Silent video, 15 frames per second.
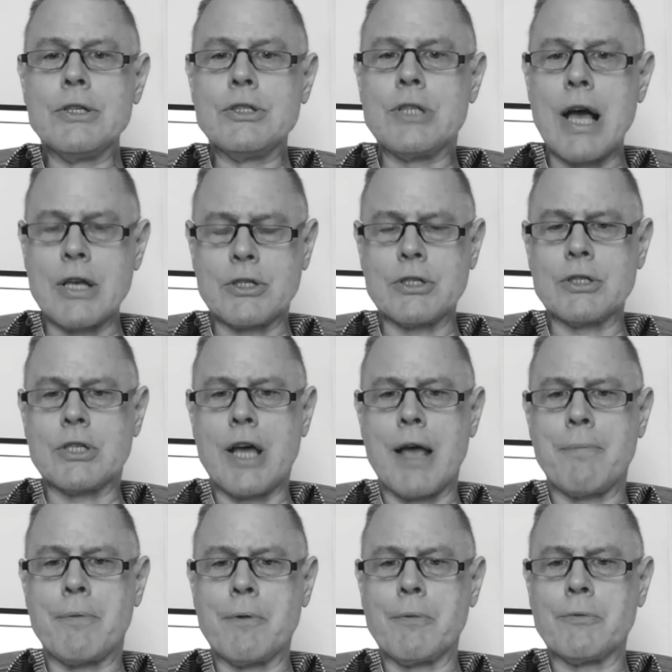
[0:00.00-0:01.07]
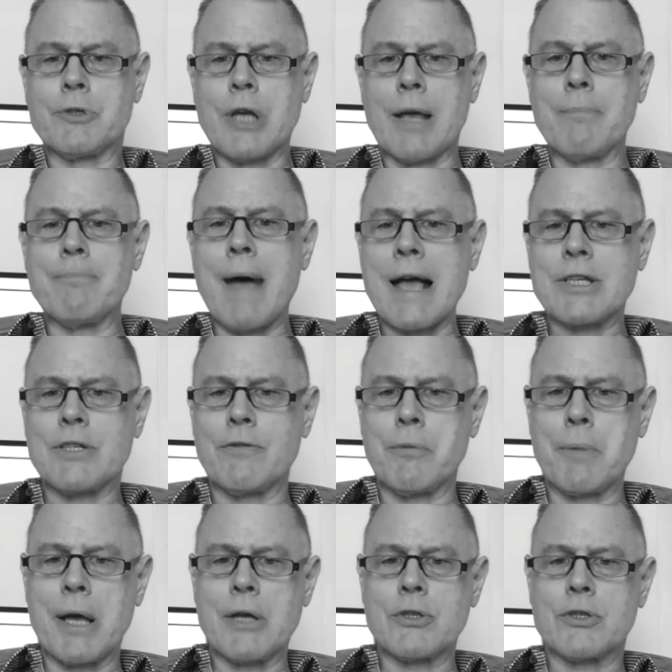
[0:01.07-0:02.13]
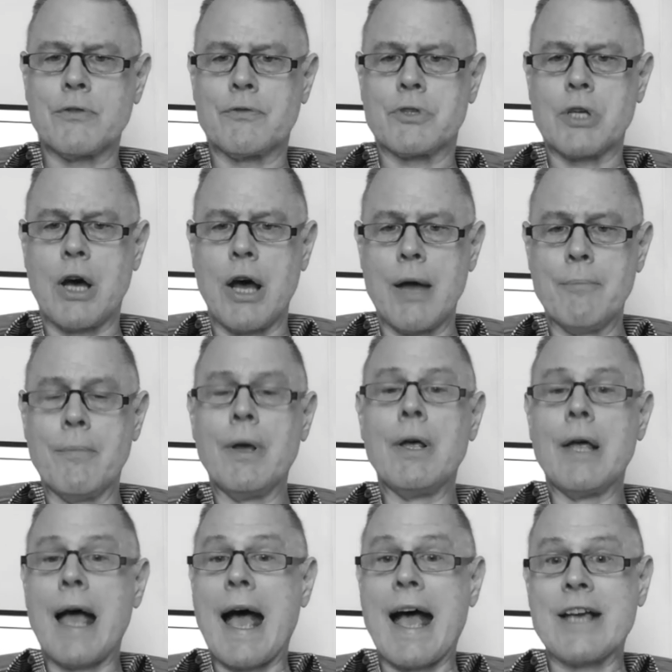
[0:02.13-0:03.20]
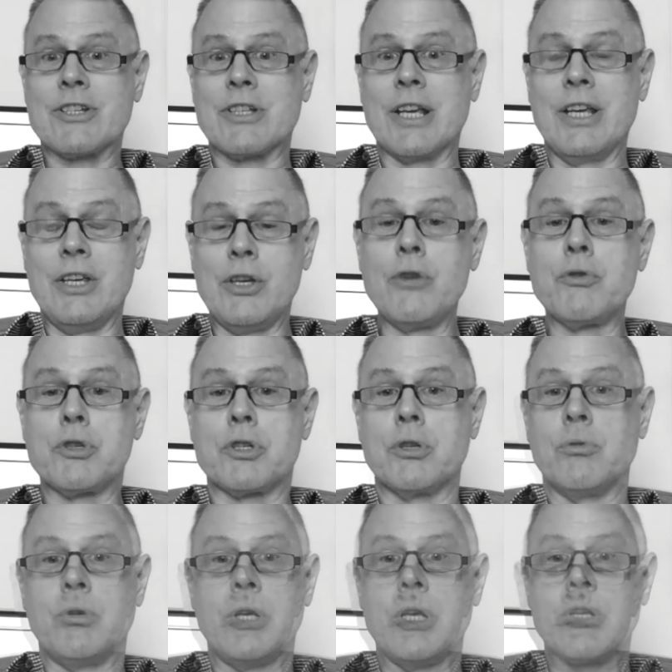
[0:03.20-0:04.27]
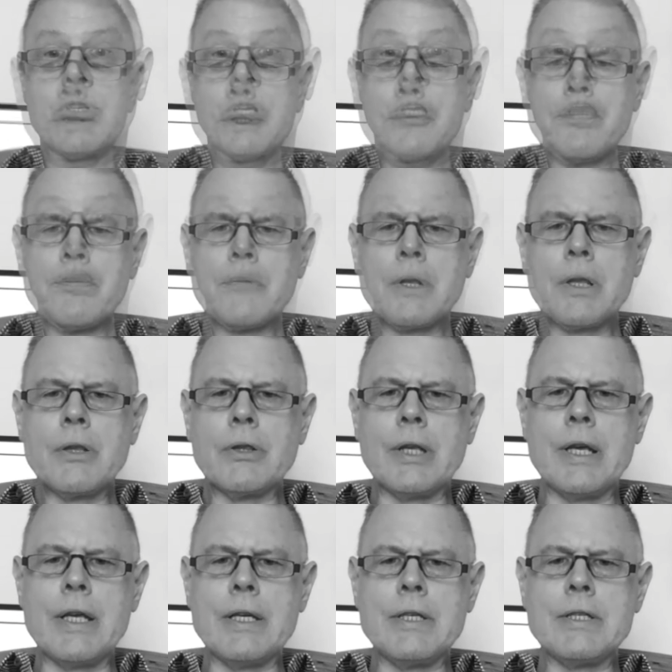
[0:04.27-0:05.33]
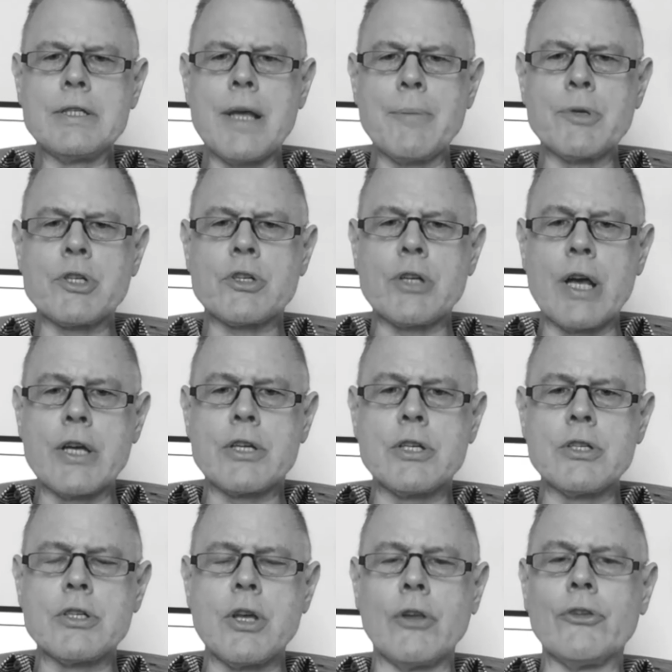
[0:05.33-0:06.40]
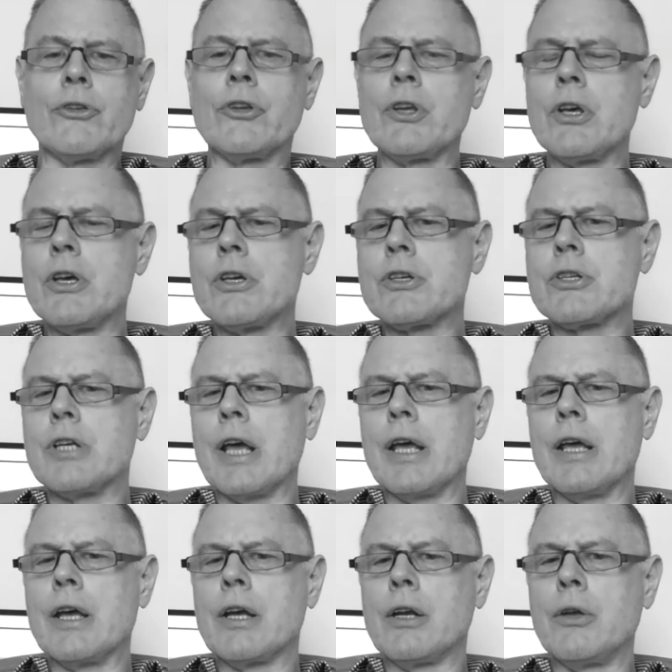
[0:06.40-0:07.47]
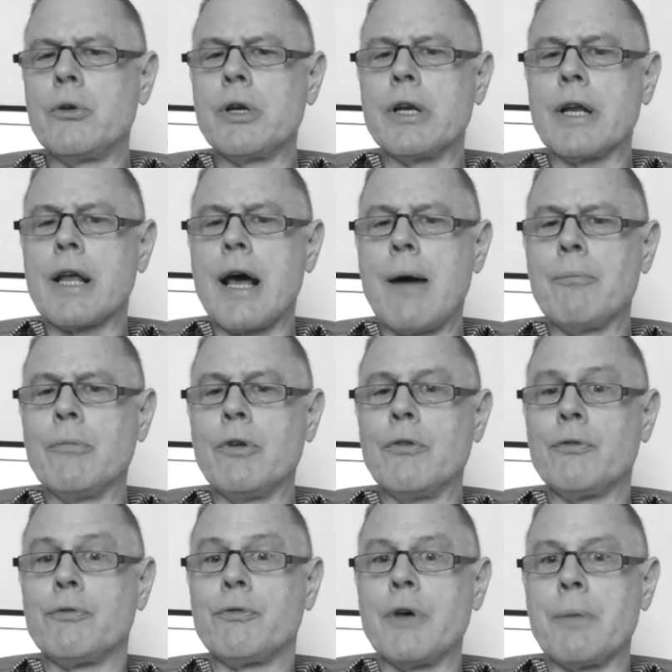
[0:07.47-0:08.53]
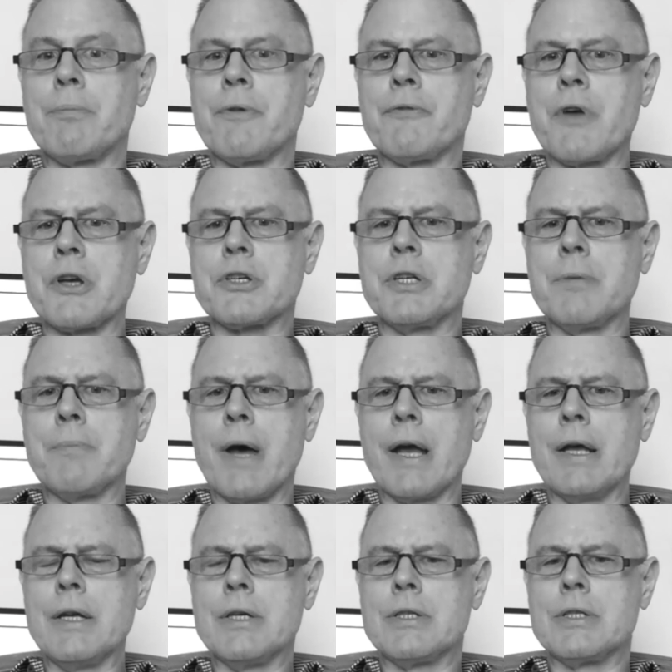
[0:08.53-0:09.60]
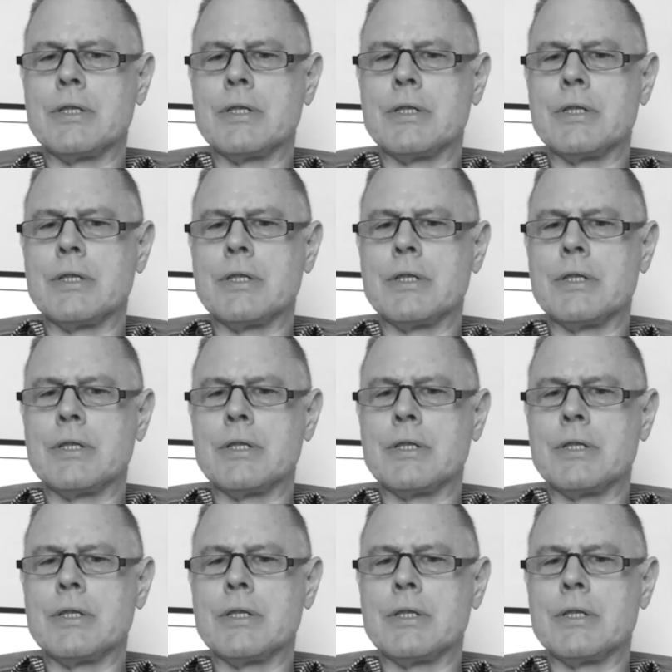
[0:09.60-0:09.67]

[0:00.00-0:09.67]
doesn't take massive amounts of time as they used to years ago. The demonstrations on Thursday included a couple of professionally made